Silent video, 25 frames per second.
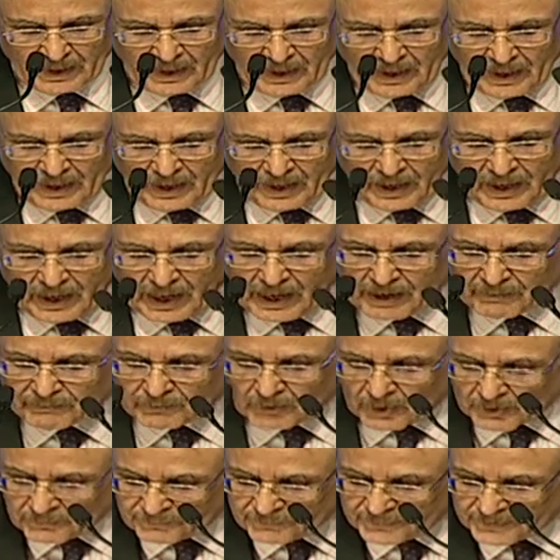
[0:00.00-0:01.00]
I have
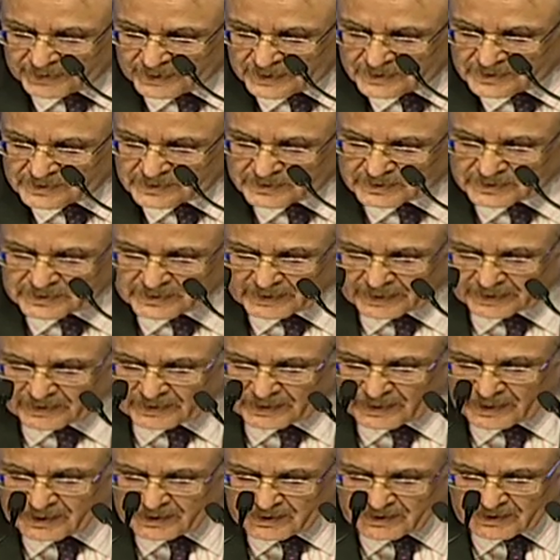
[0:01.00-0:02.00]
confidence that
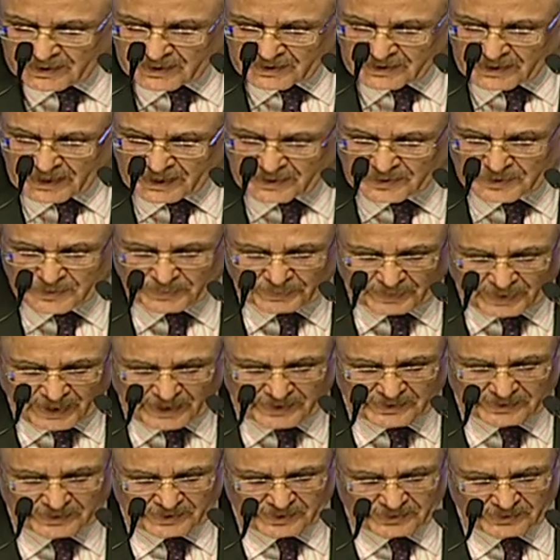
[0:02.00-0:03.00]
Indian
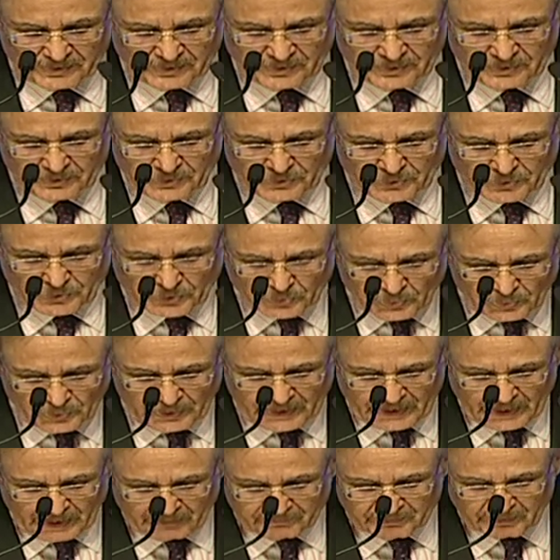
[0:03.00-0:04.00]
enterprises truly
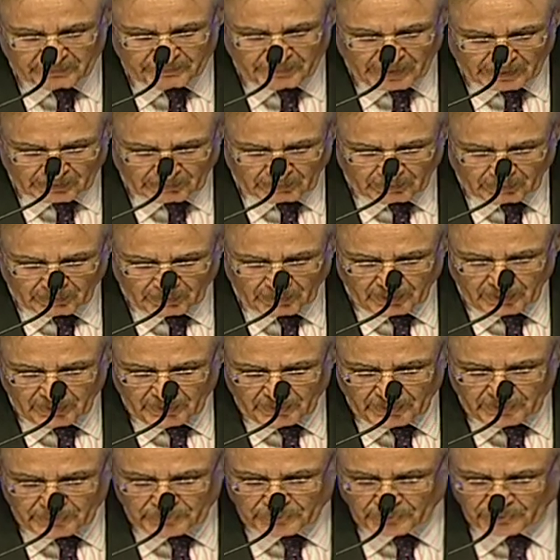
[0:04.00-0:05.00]
have the mettle
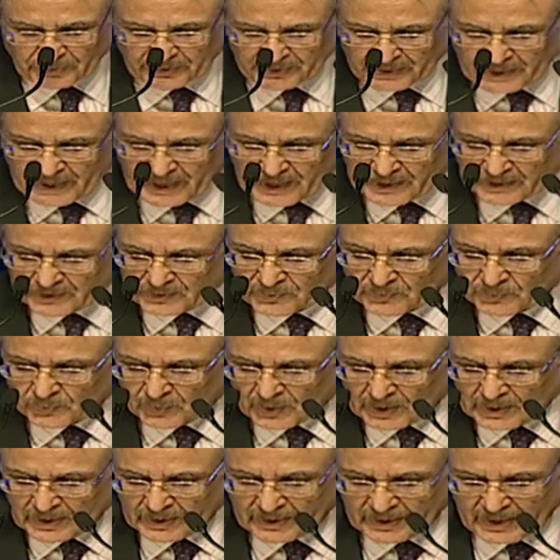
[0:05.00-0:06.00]
to create
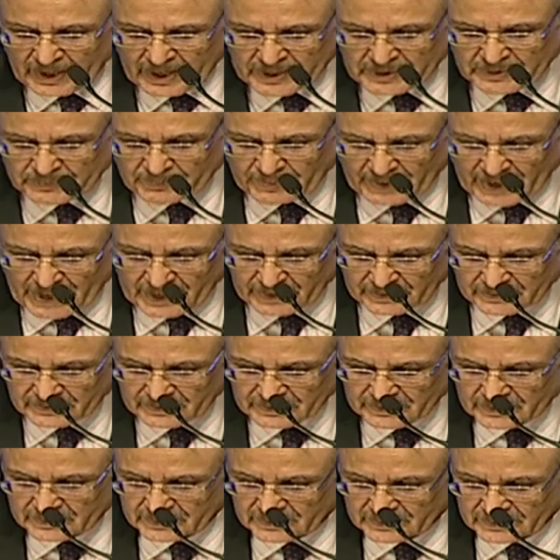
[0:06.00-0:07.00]
world-class
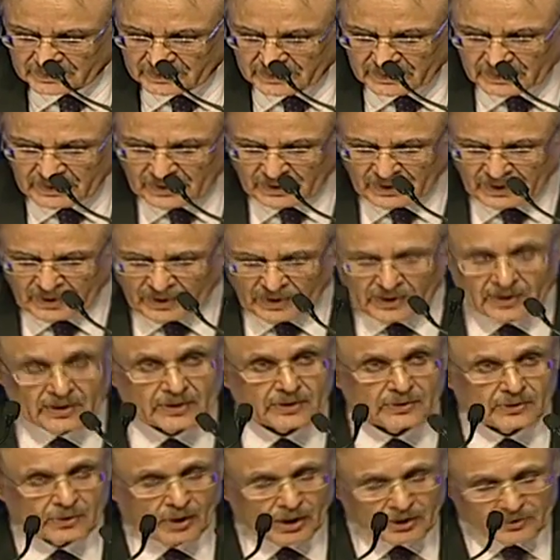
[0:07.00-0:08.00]
brands.
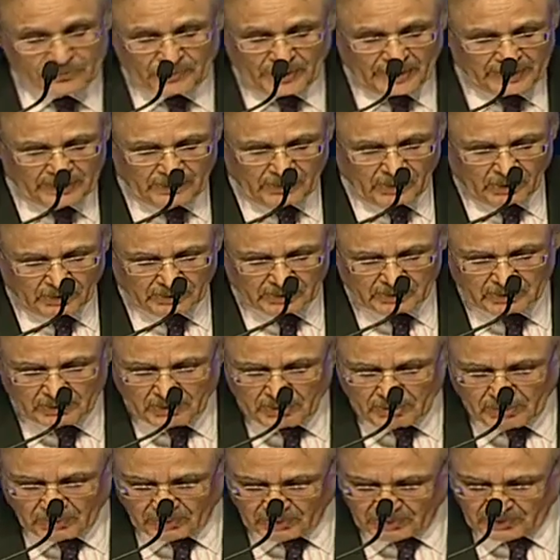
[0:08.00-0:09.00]
Not very long ago,
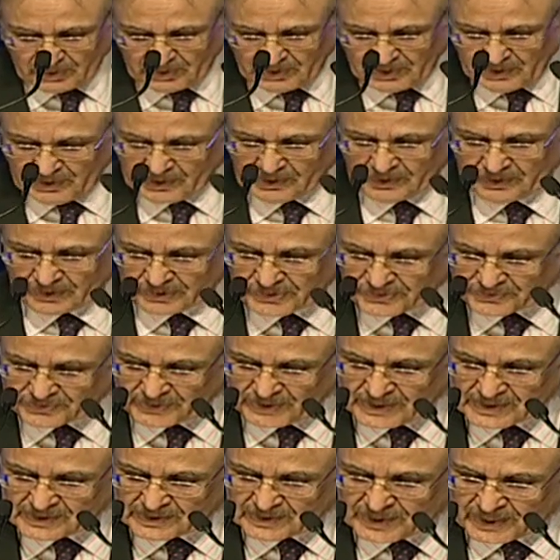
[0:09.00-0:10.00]

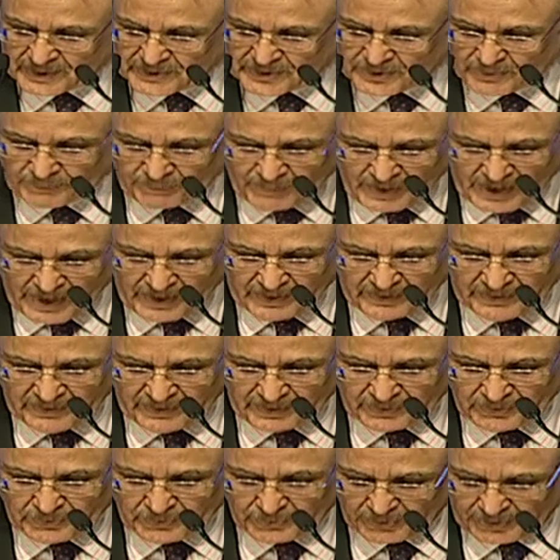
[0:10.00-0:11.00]
countries like Japan and
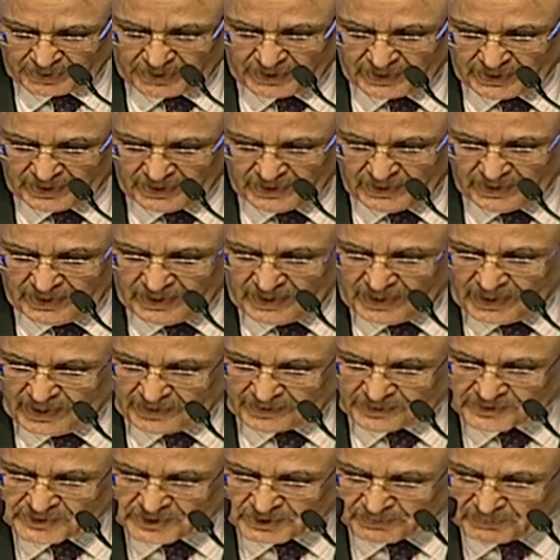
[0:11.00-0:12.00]
Korea had a
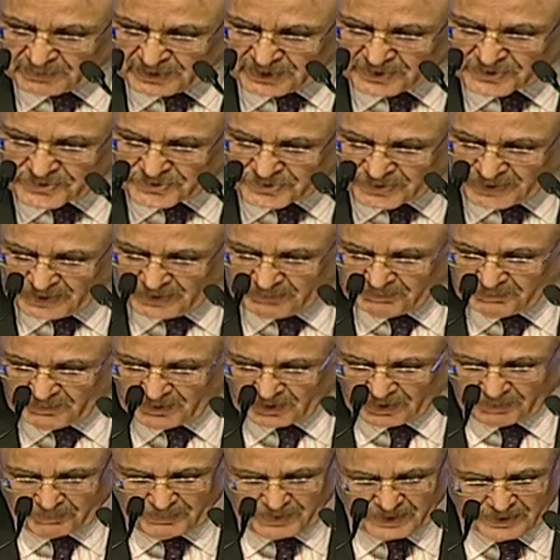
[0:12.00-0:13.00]
similar dream
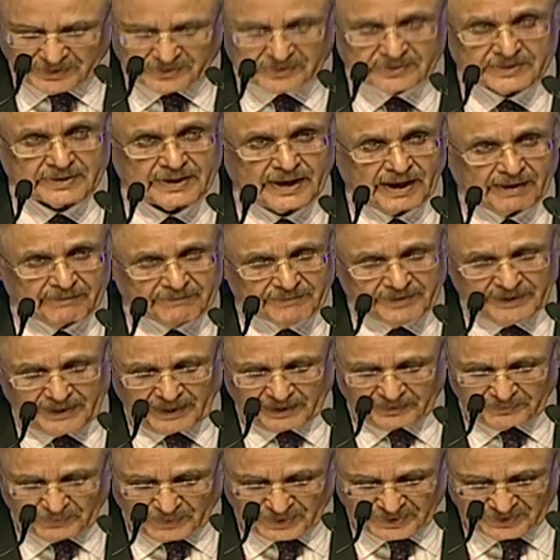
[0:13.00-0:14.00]
amidst every
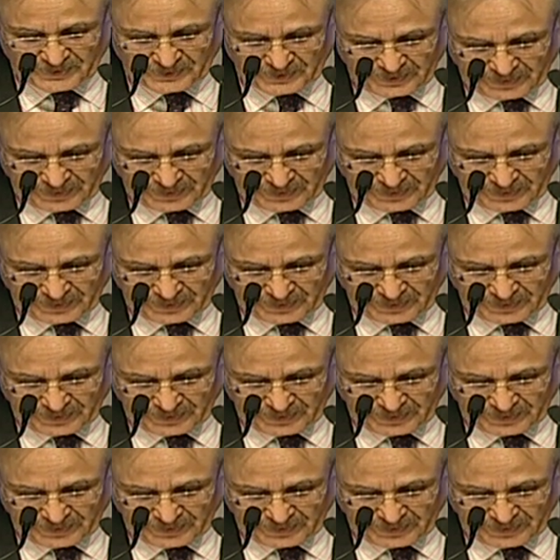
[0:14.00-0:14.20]
adversity.